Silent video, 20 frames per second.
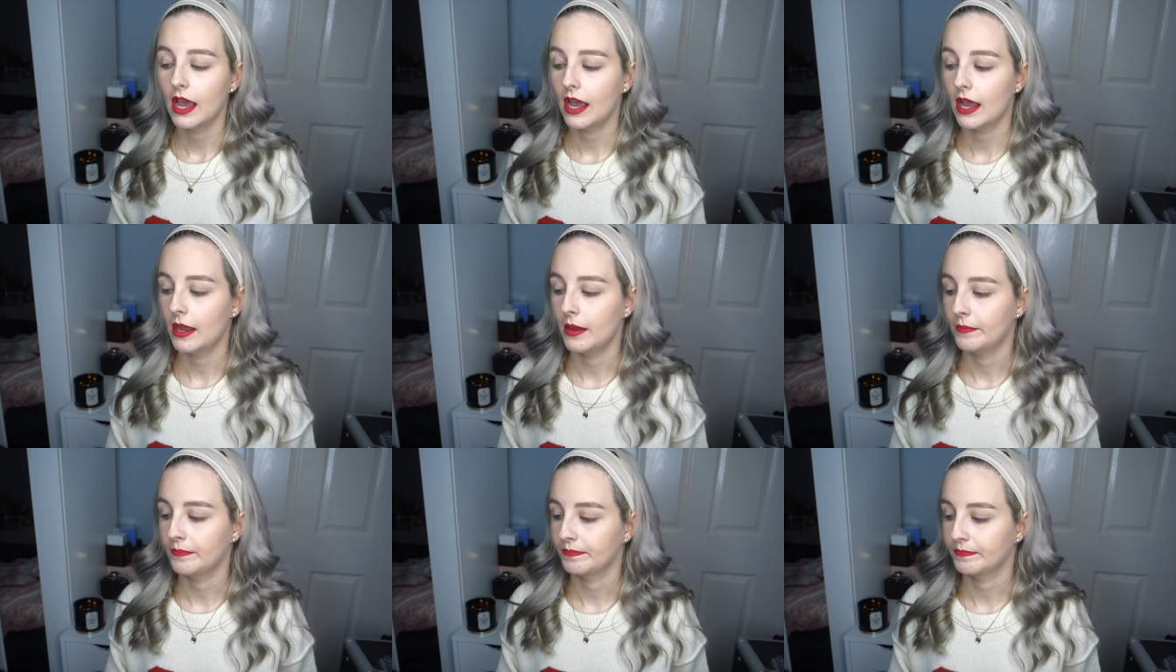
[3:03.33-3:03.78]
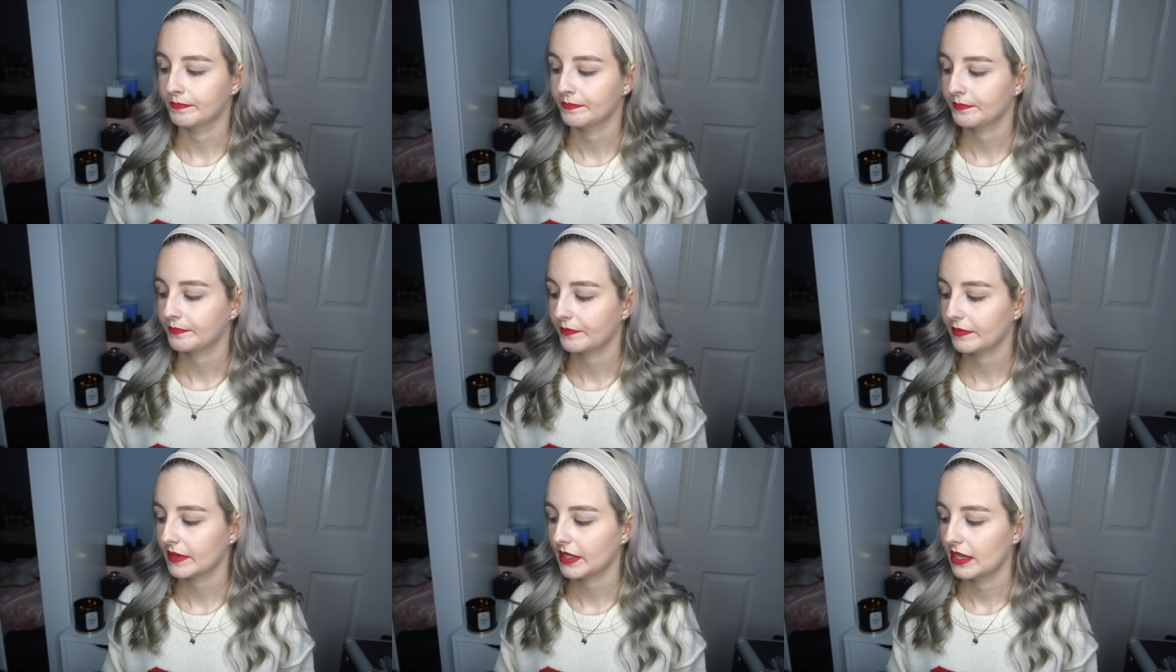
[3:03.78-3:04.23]
Um,
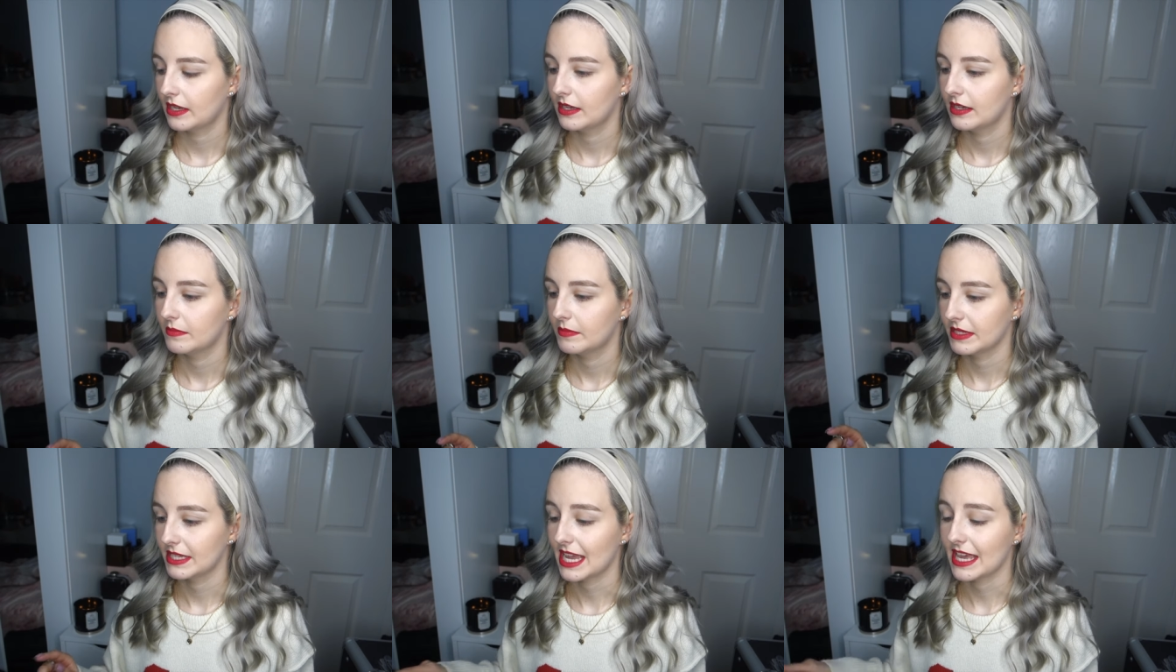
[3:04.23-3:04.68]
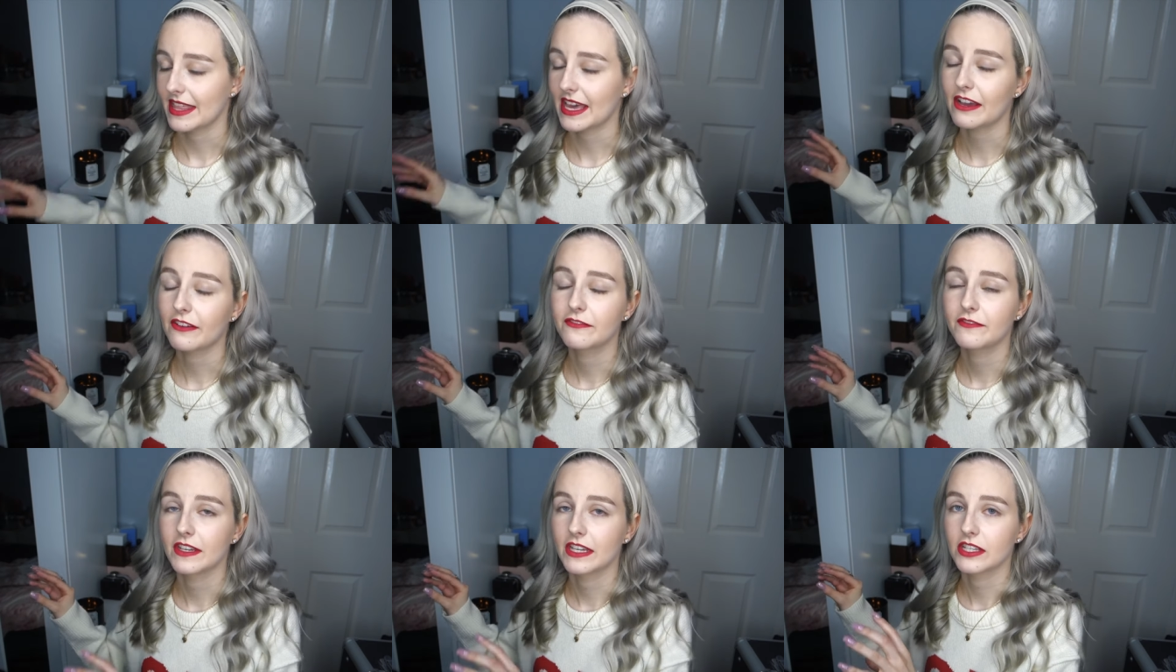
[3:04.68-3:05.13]
but yeah,
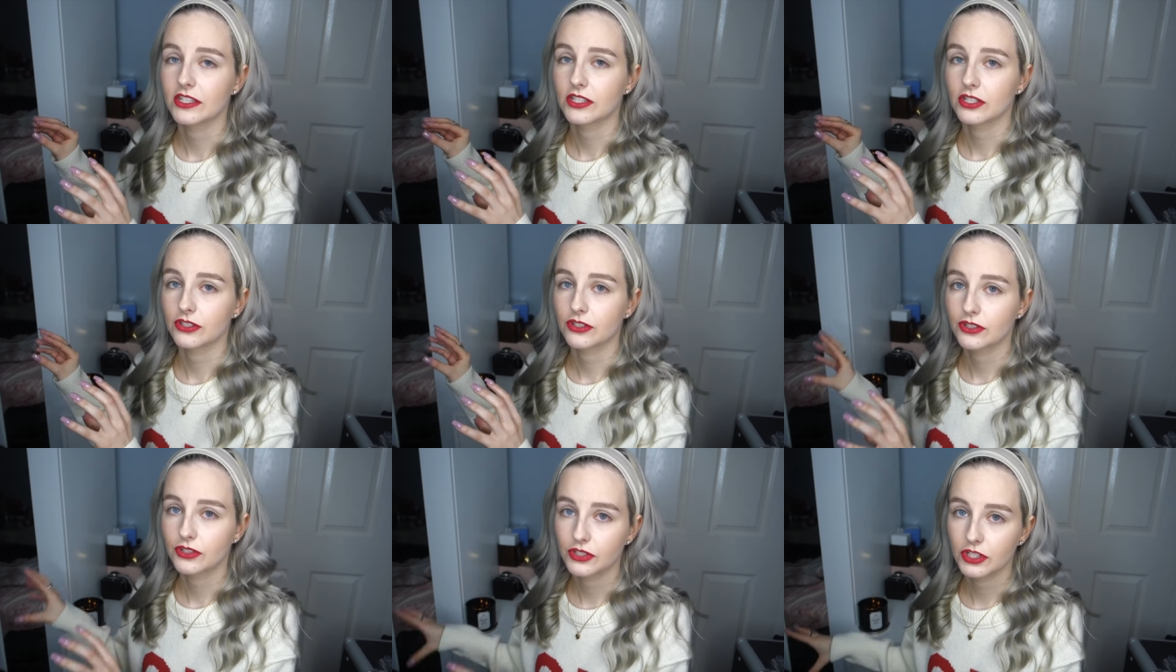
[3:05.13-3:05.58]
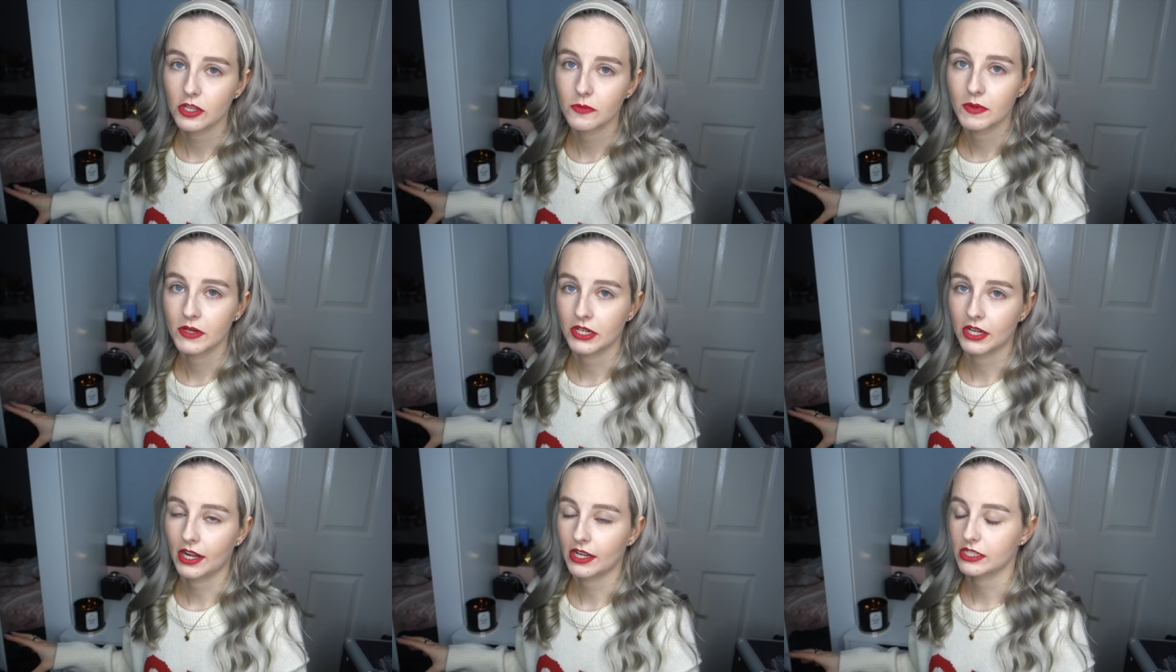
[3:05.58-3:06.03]
that fits
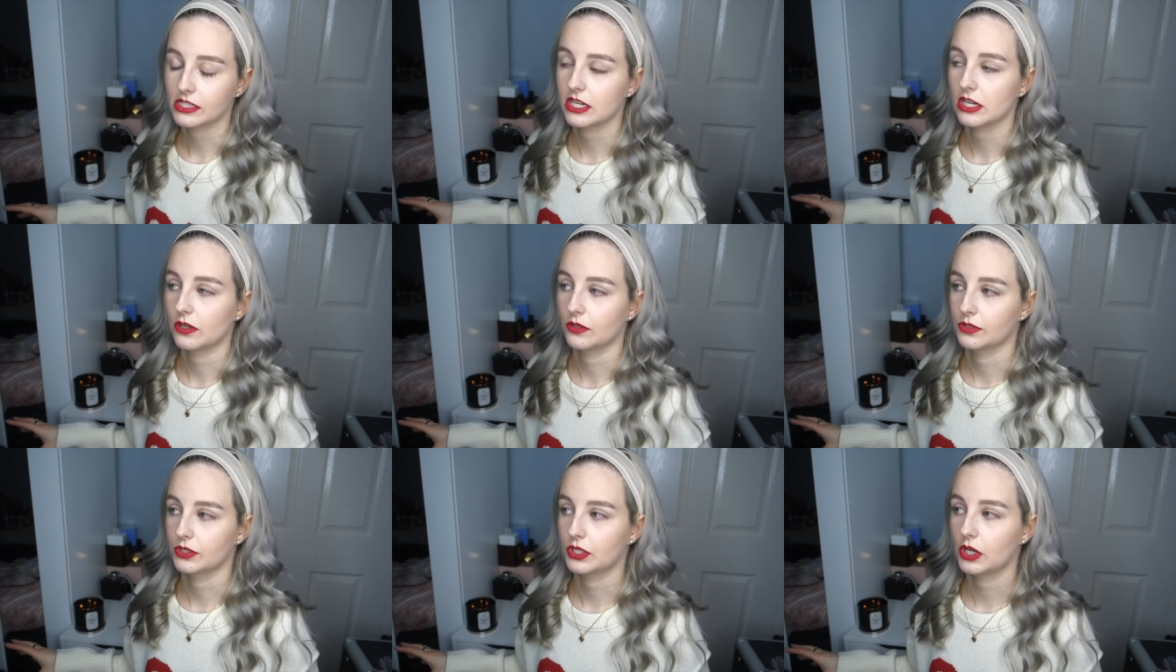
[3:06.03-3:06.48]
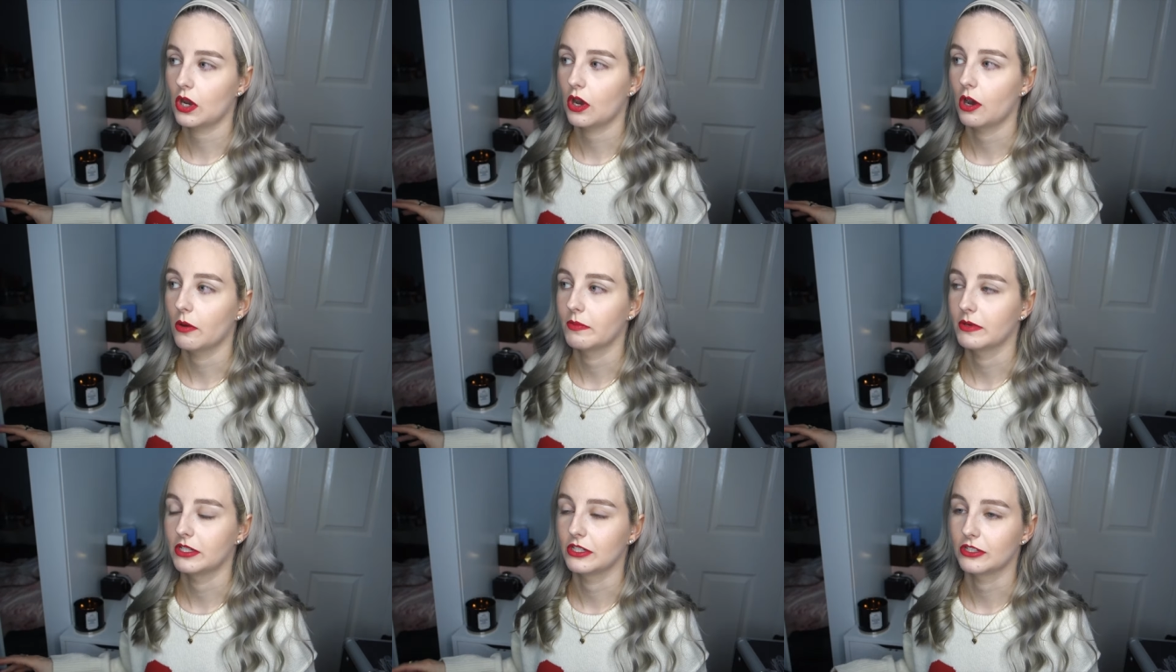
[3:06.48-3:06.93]
super nicely on
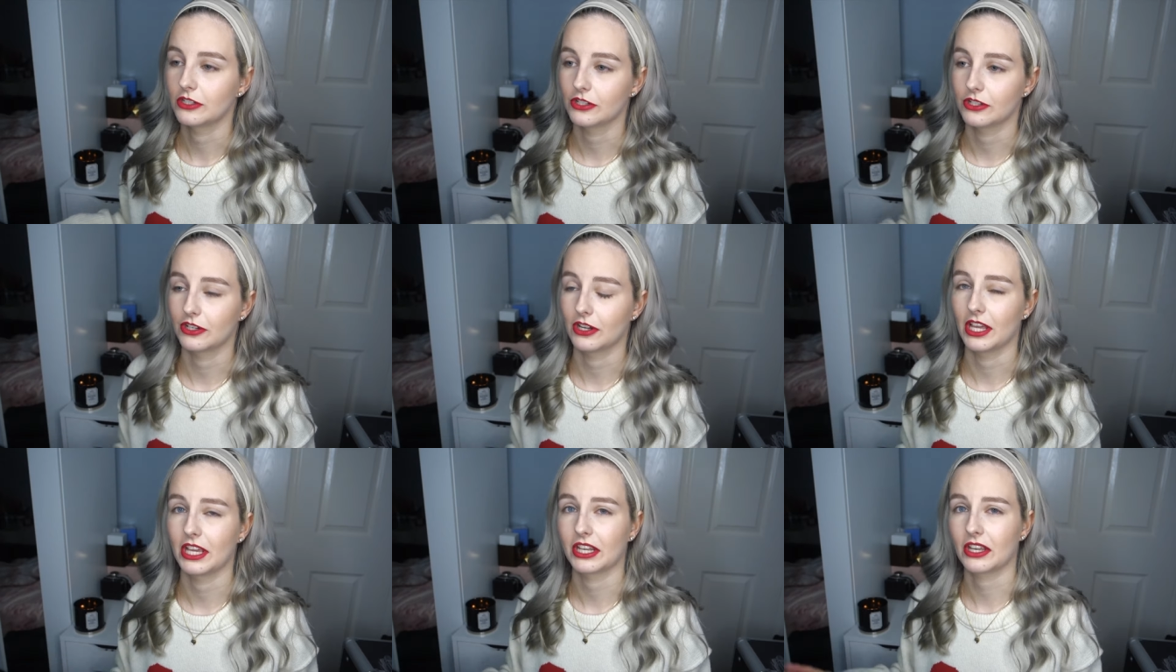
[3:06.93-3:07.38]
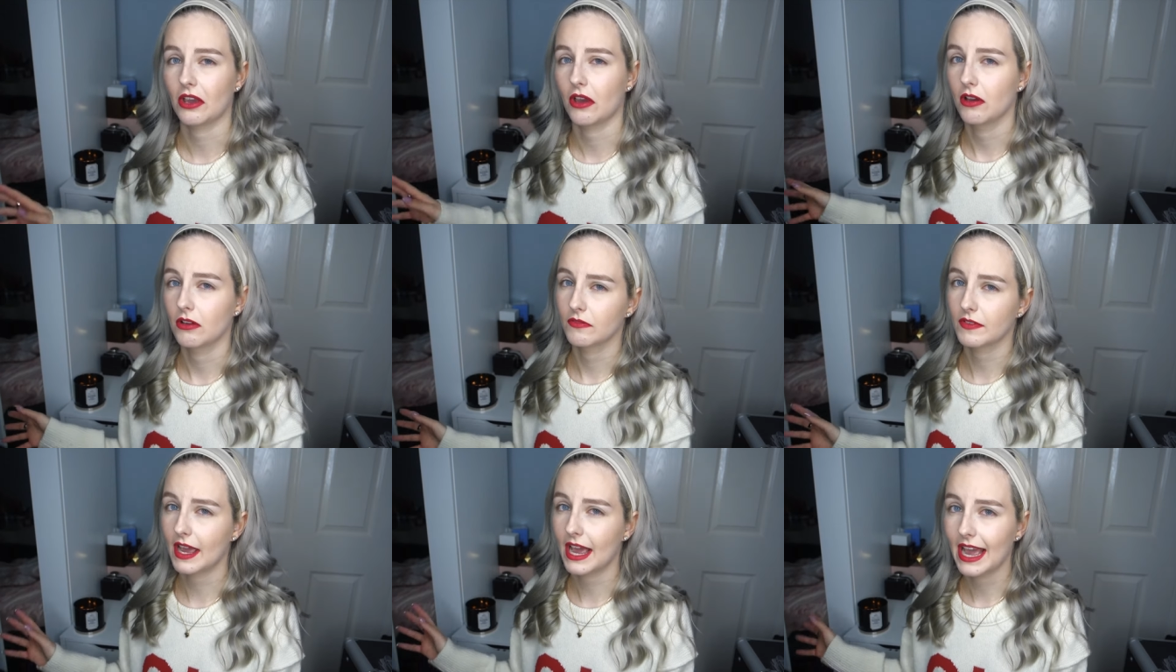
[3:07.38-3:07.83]
top and doesn't like
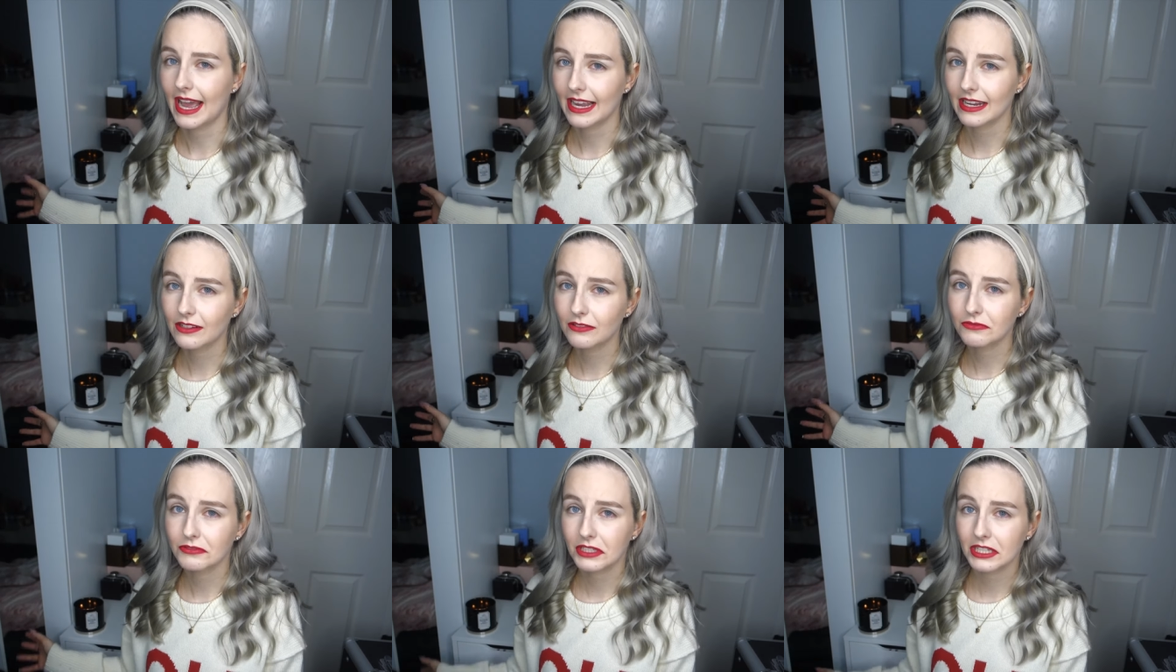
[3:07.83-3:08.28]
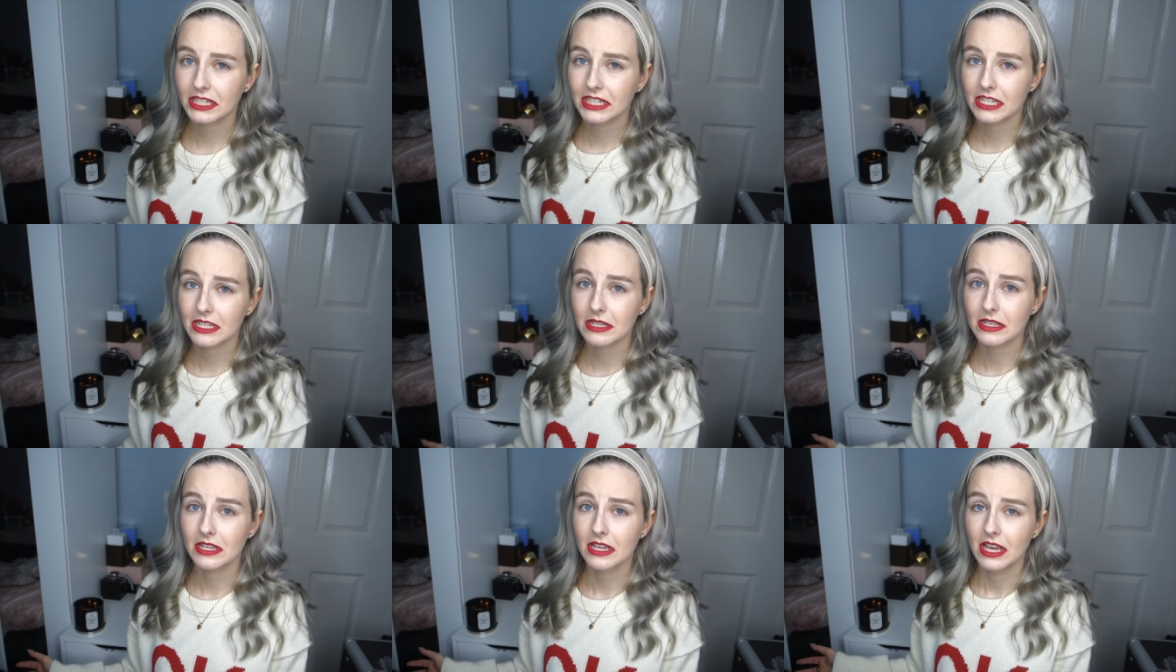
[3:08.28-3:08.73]
overhang
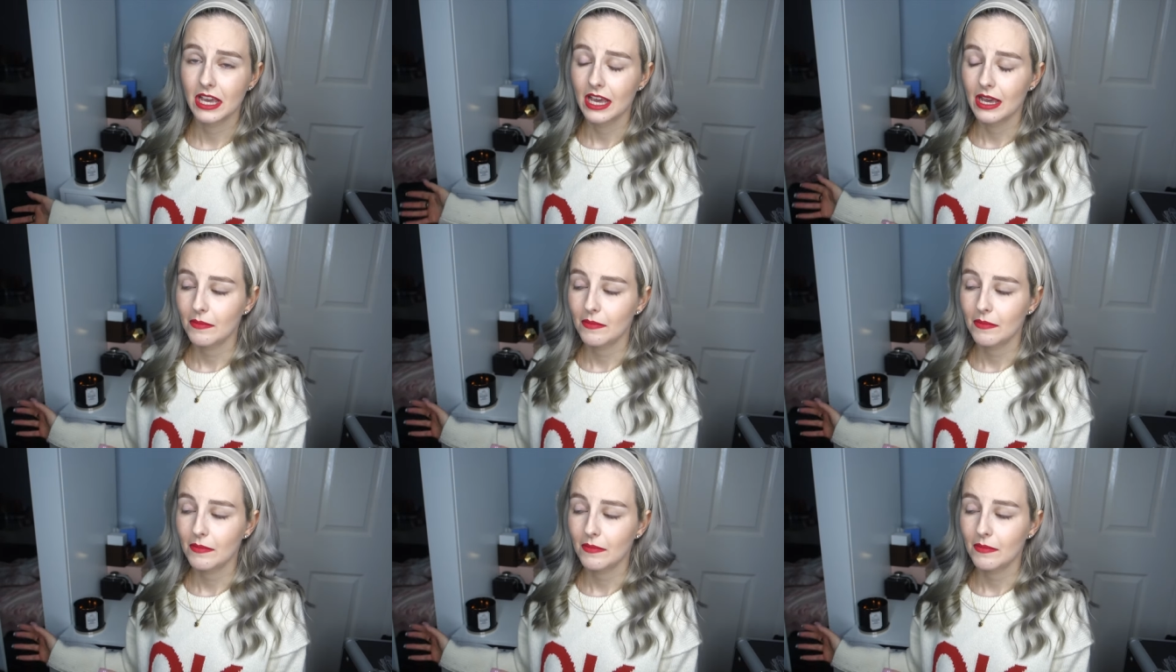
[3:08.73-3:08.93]
really